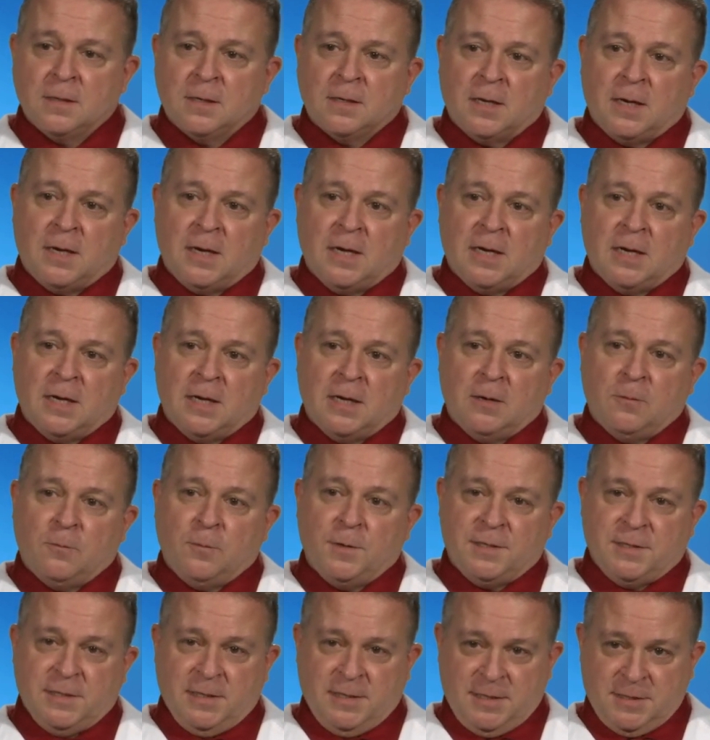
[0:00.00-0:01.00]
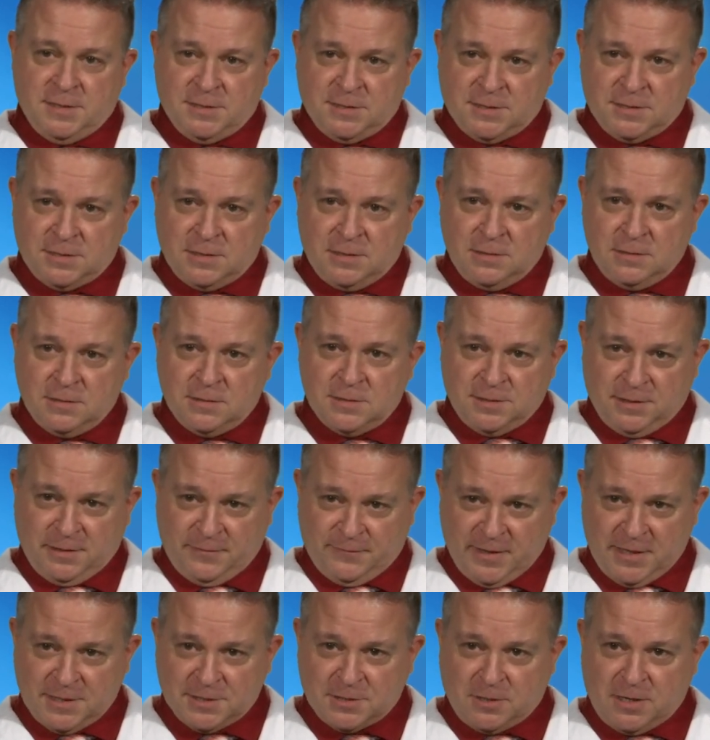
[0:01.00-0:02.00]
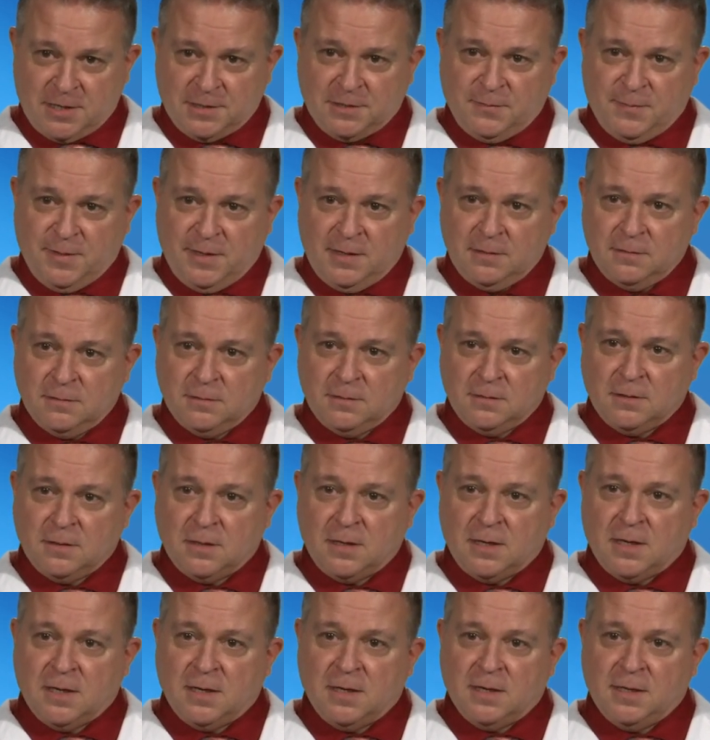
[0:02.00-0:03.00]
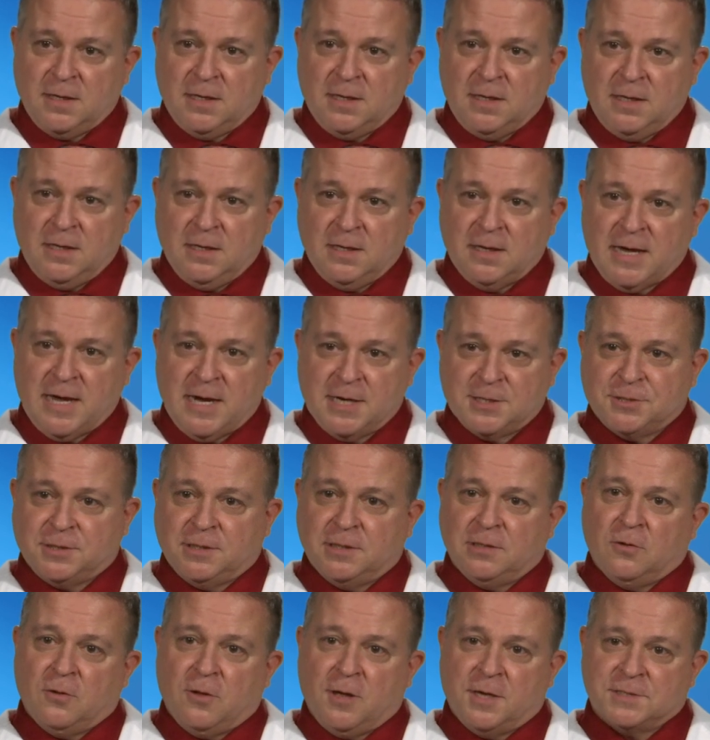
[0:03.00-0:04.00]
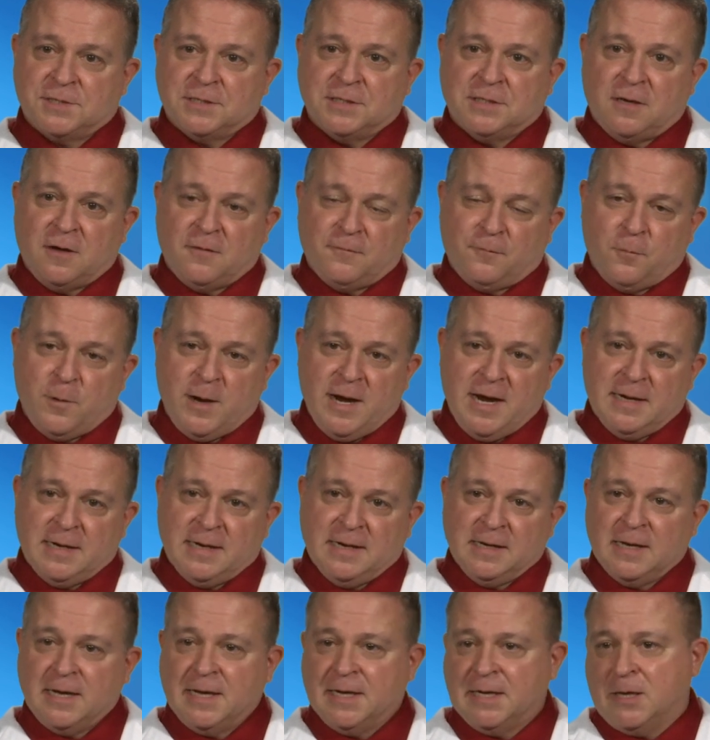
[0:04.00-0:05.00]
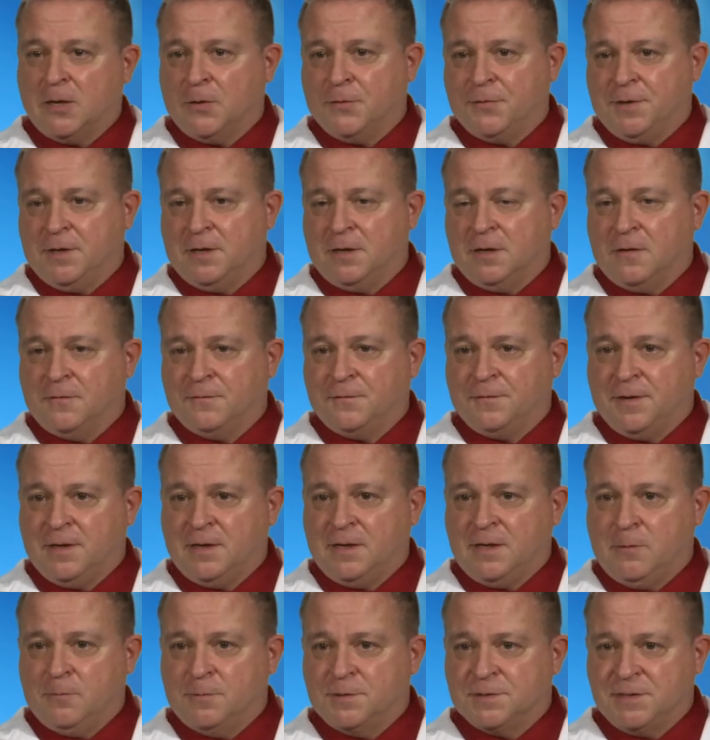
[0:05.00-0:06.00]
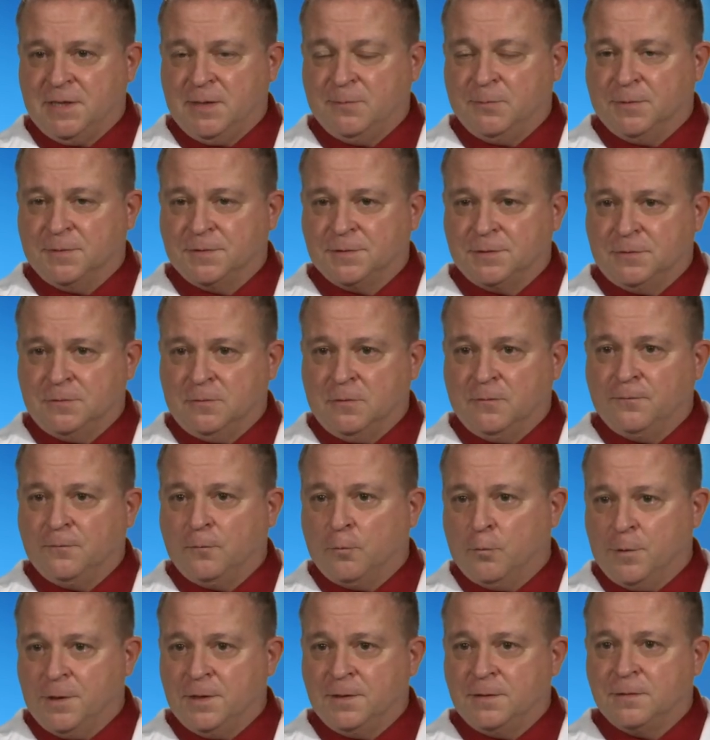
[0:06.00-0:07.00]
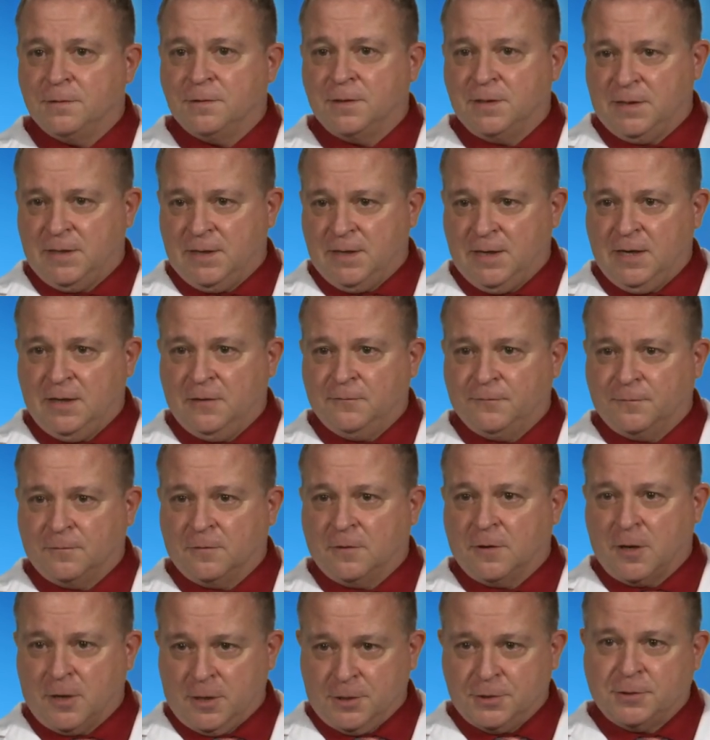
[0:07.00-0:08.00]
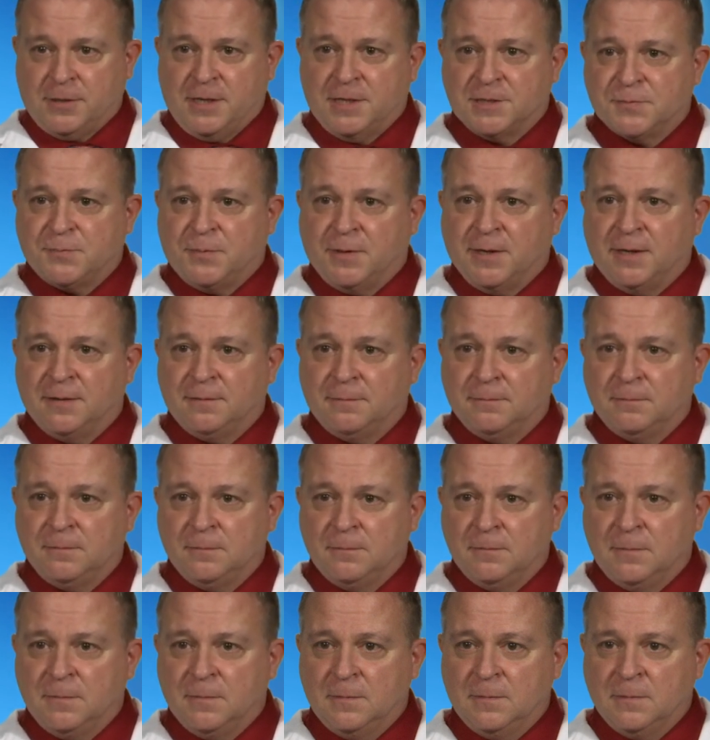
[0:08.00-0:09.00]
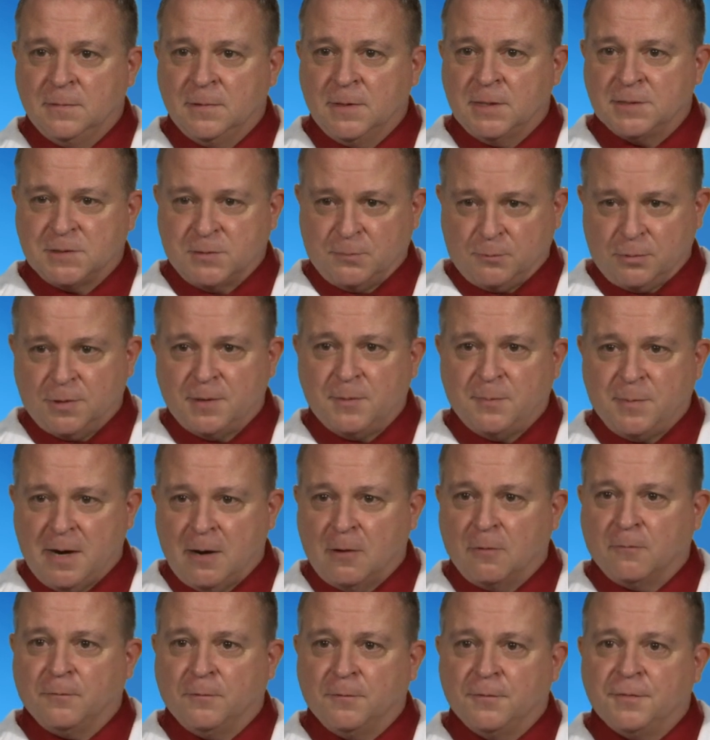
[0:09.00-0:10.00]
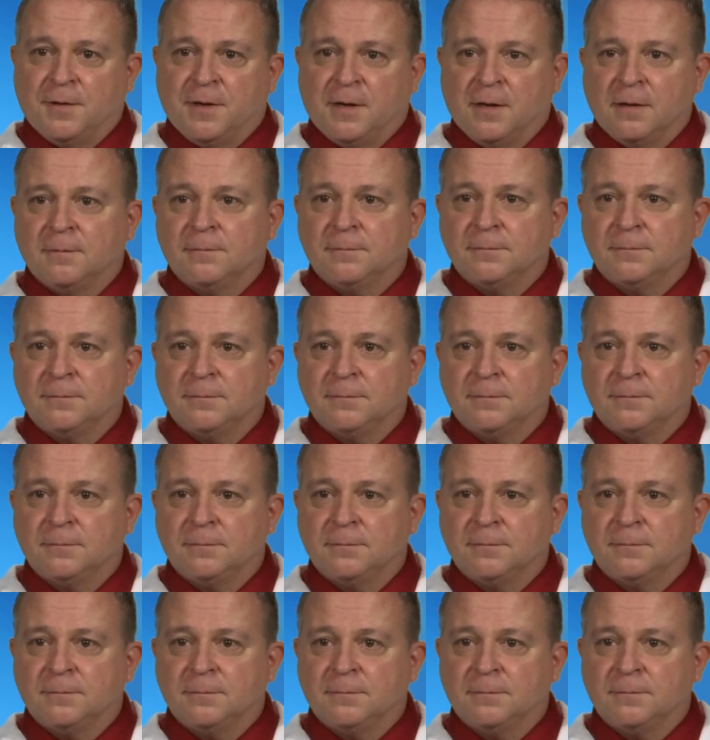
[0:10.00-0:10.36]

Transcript: Uh, we did his sleeve gastrectomy. Uh, he actually lost enough weight and got healthy enough that he was able to avoid the need for a heart transplant. That's a pretty powerful thing.